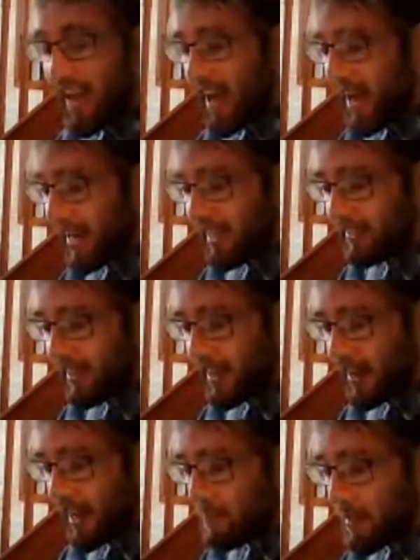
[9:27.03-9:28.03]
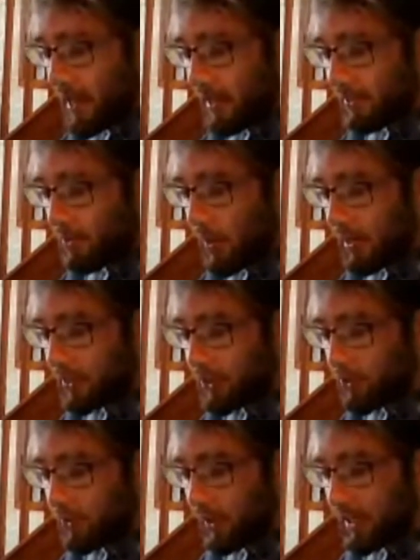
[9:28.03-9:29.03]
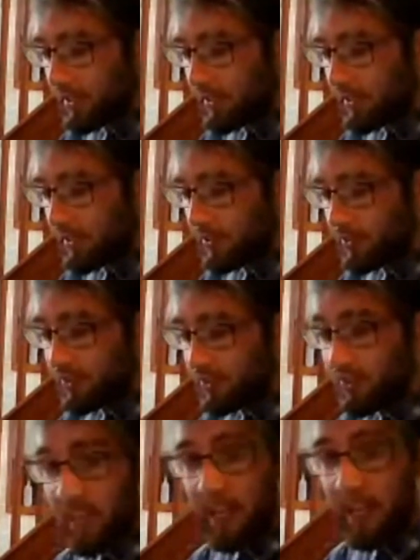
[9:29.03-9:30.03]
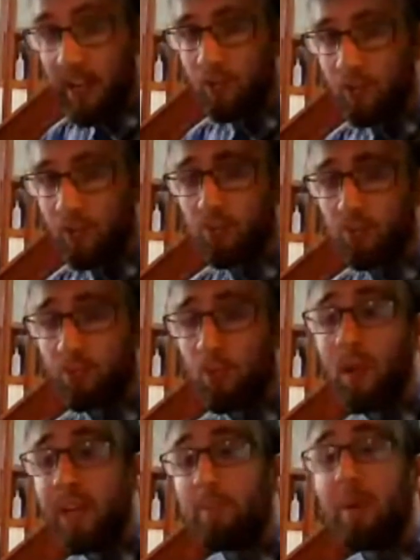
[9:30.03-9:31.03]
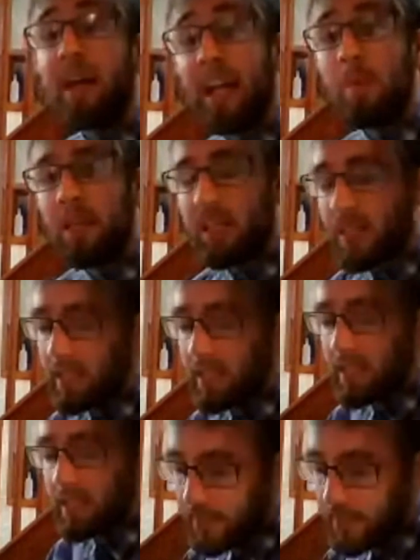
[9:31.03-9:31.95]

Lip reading: Yeah, and it's a nightmare to actually try and stay in touch. But we did by gaming.